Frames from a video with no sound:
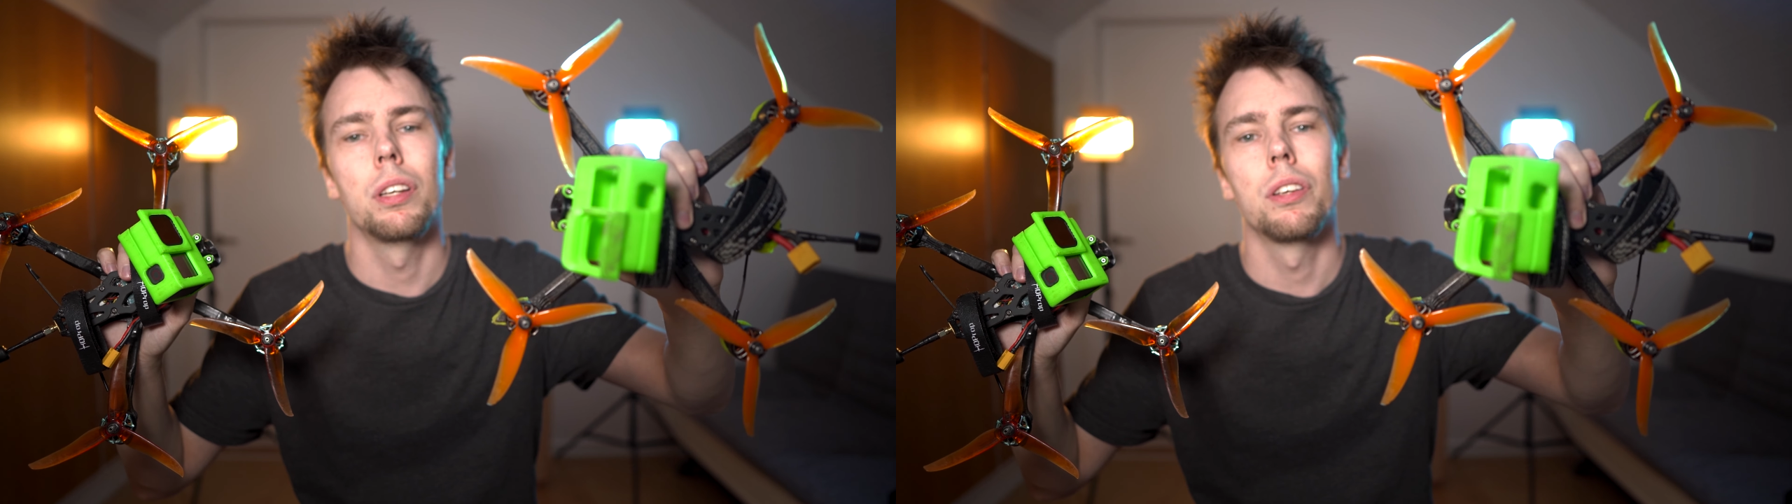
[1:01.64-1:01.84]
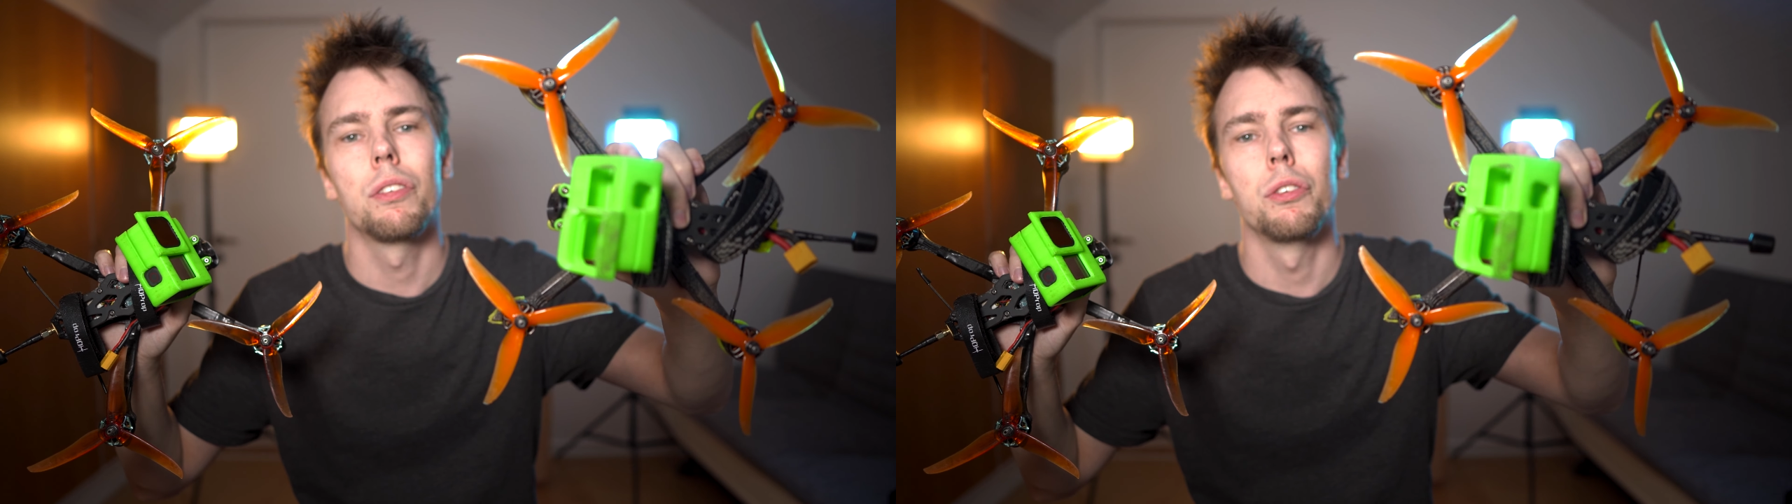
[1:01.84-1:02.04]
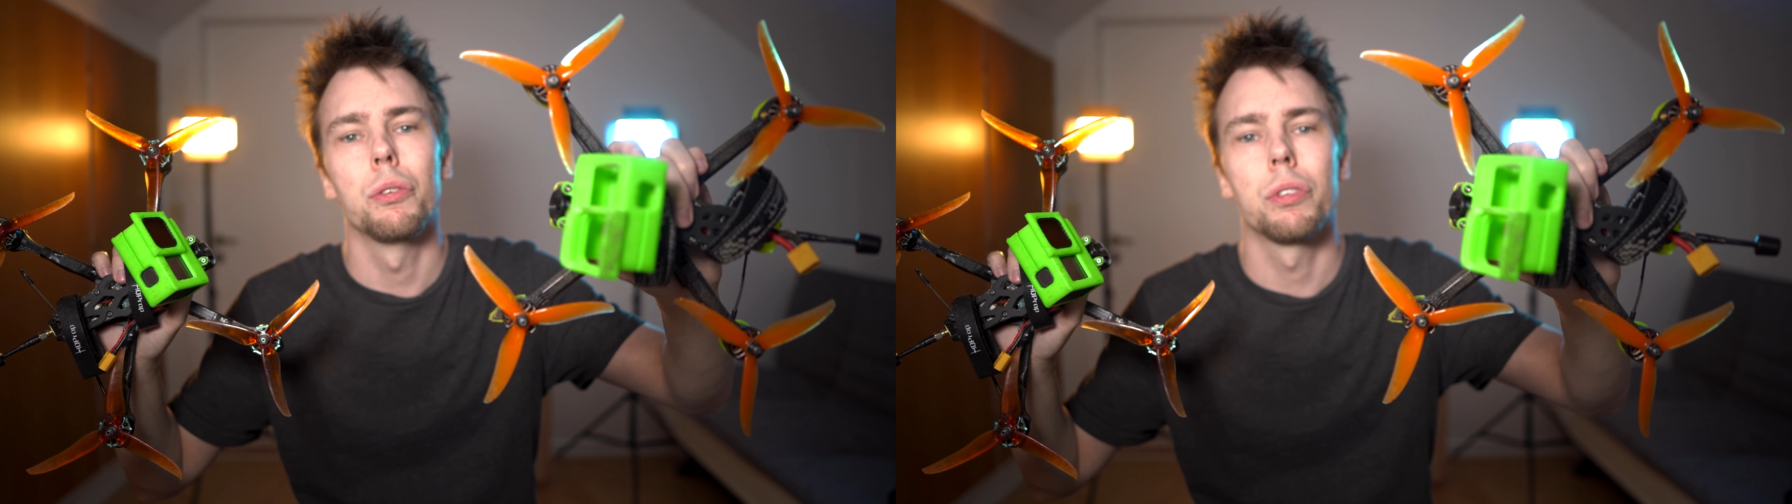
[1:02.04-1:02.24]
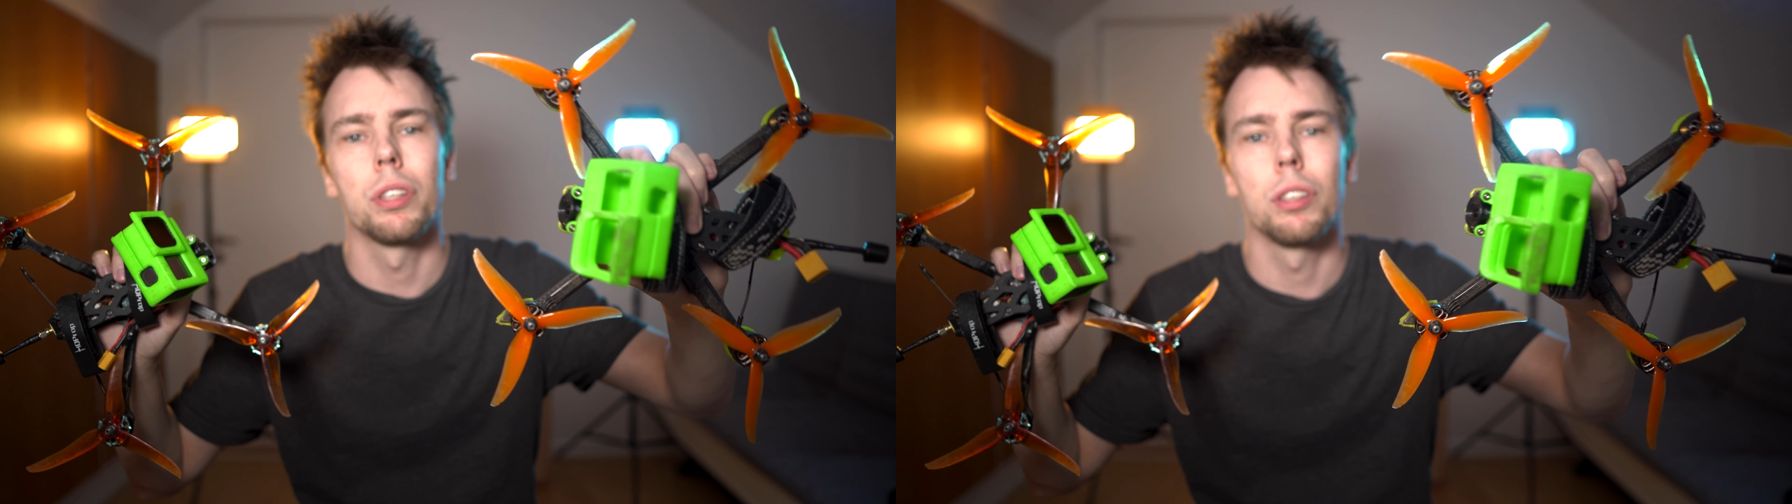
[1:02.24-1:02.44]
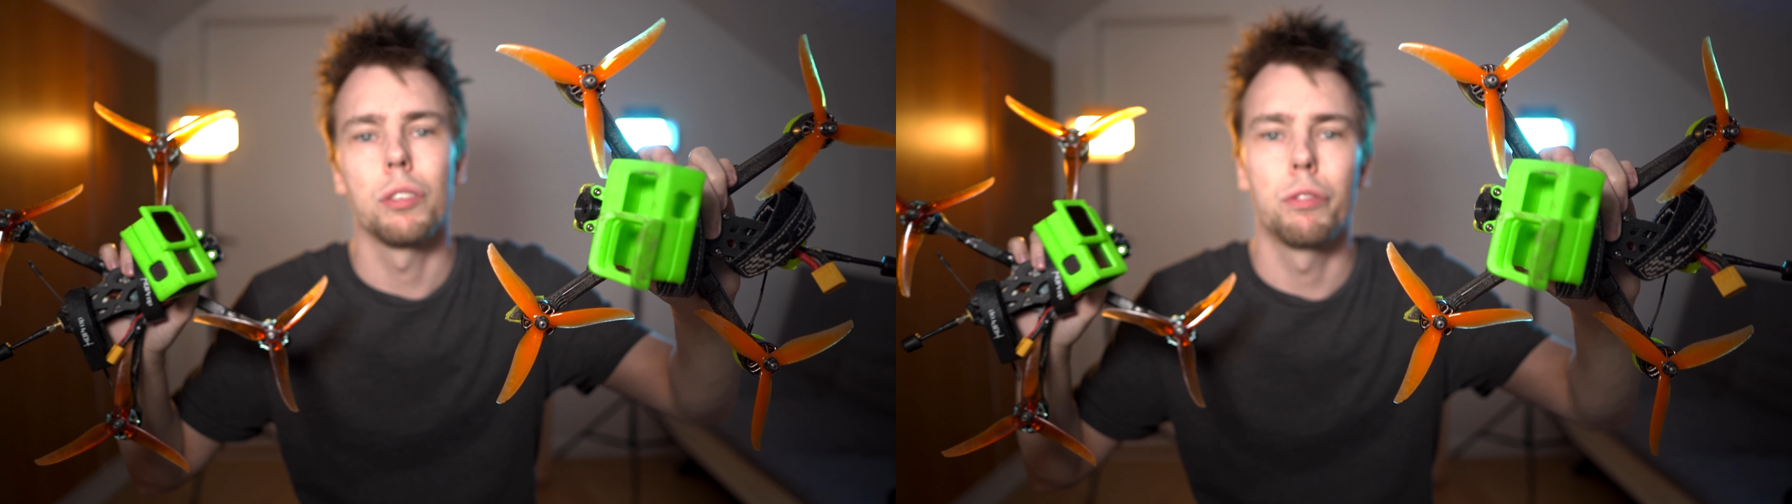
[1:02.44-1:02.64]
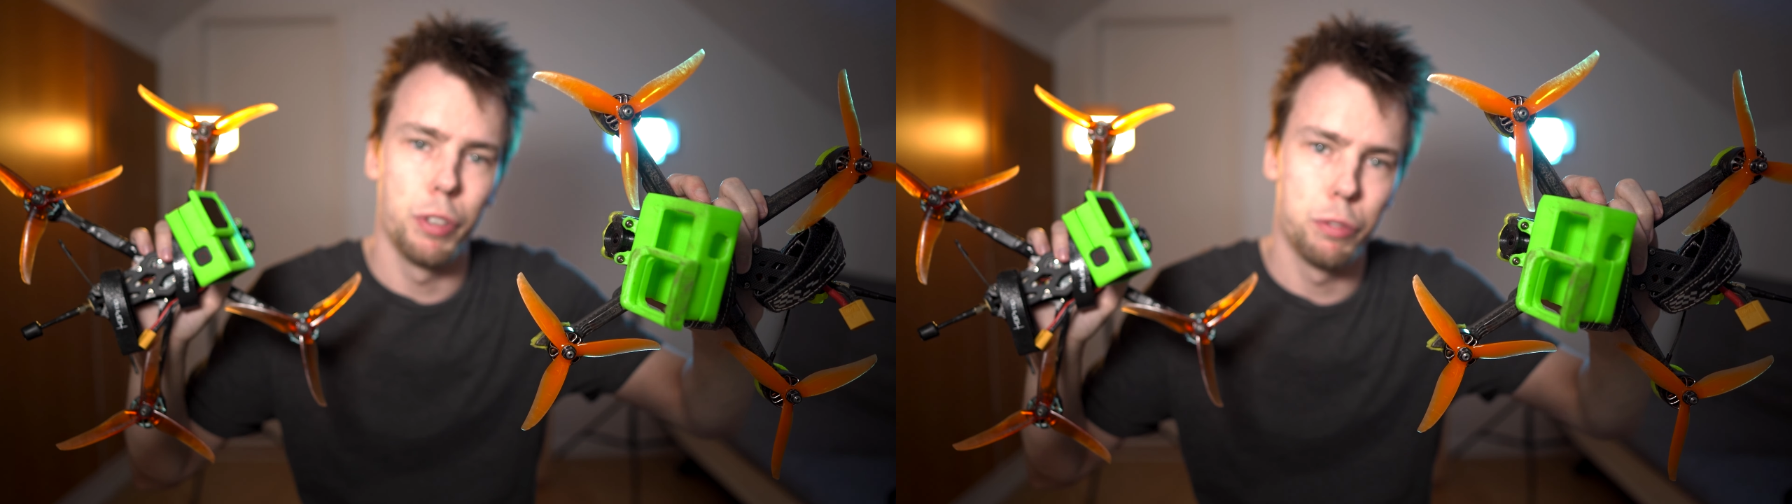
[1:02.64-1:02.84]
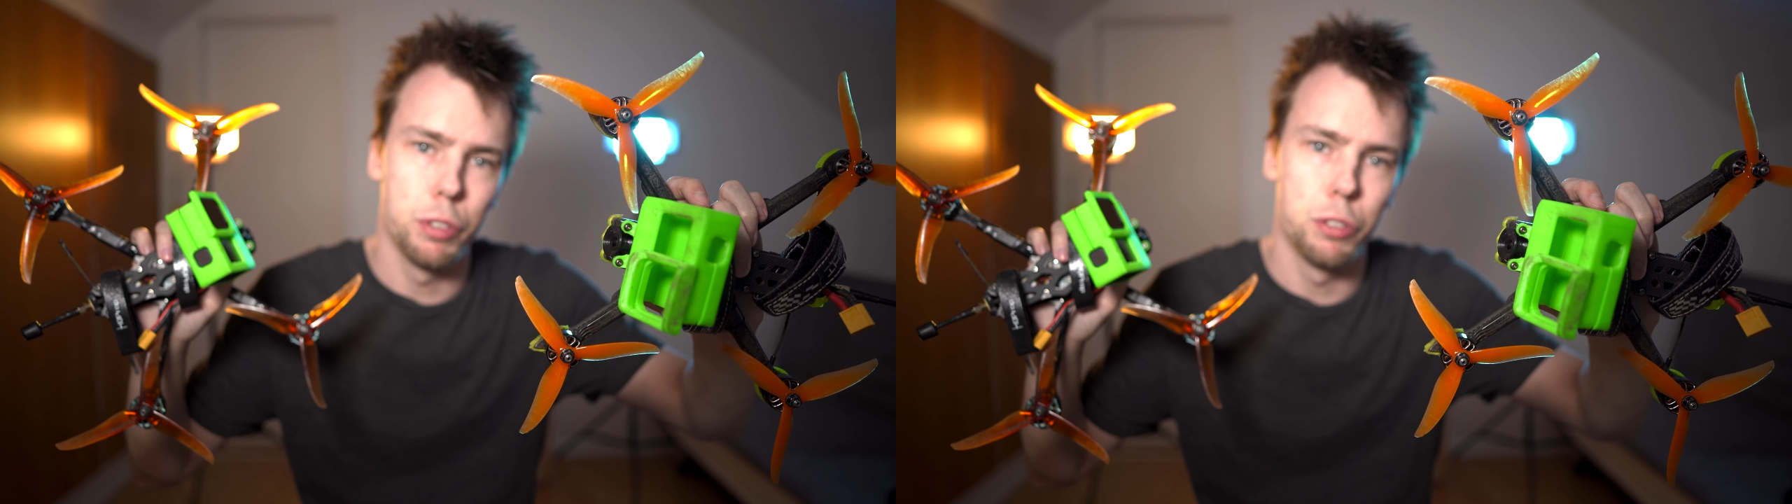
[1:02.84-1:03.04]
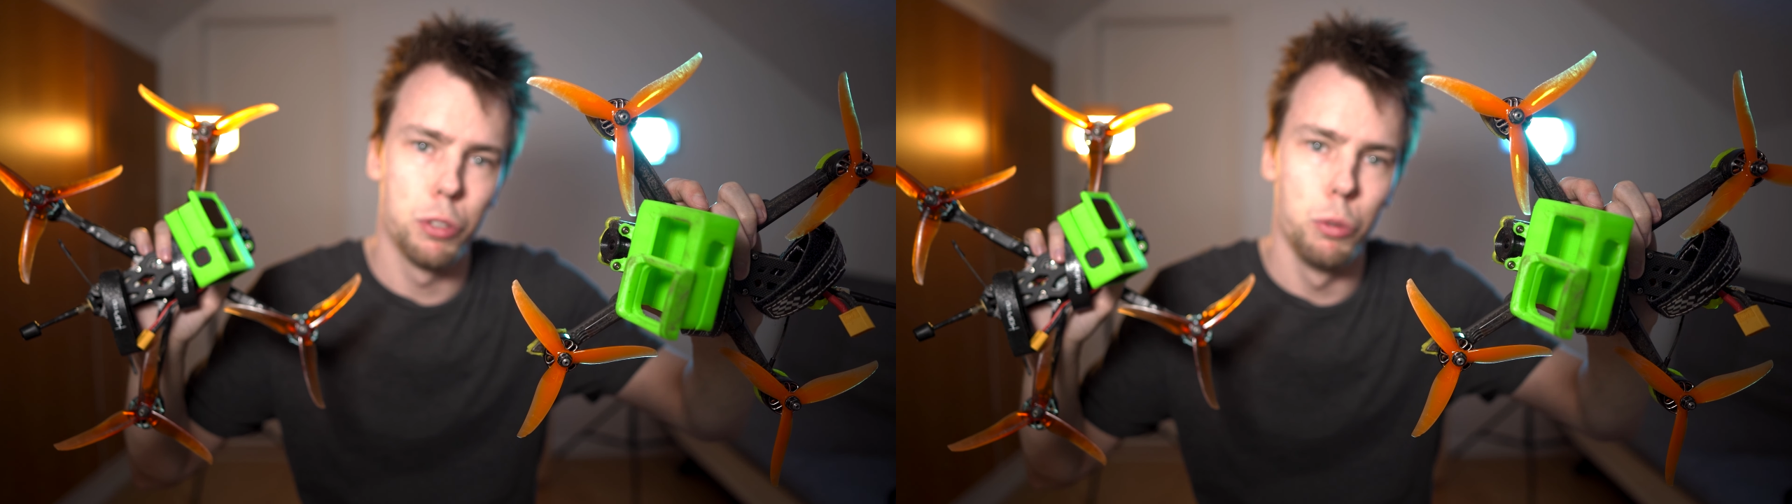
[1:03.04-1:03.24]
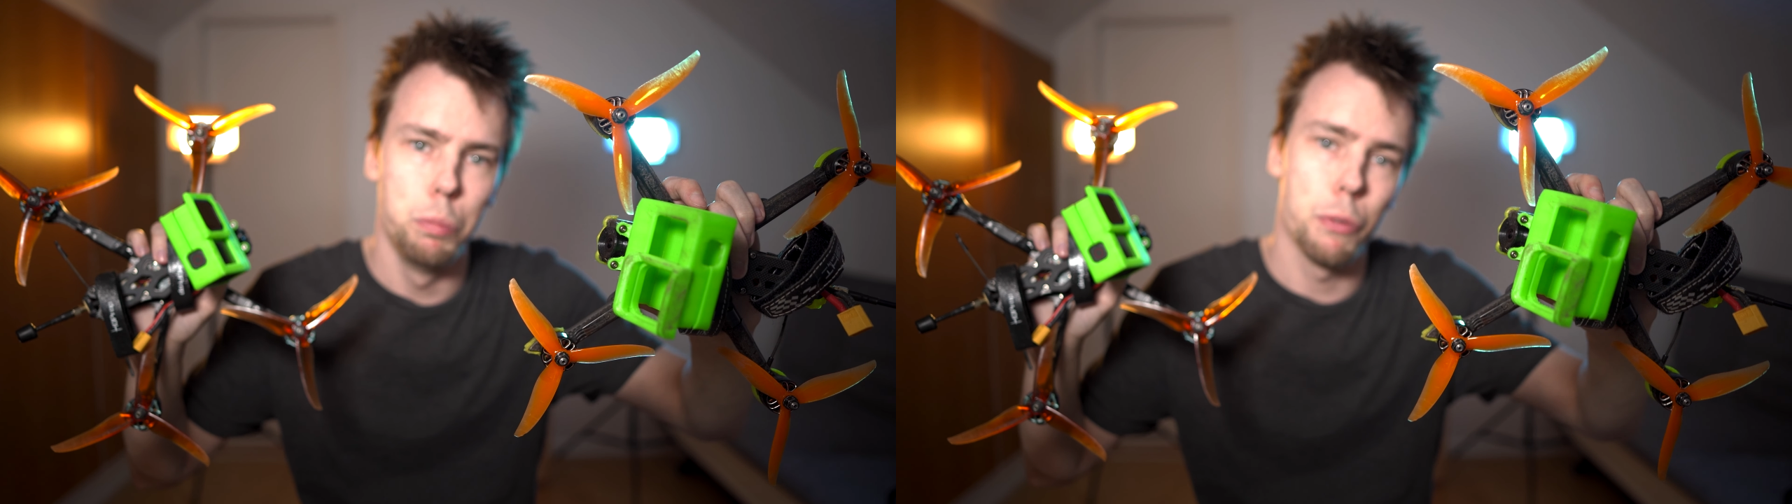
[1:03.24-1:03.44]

is using 52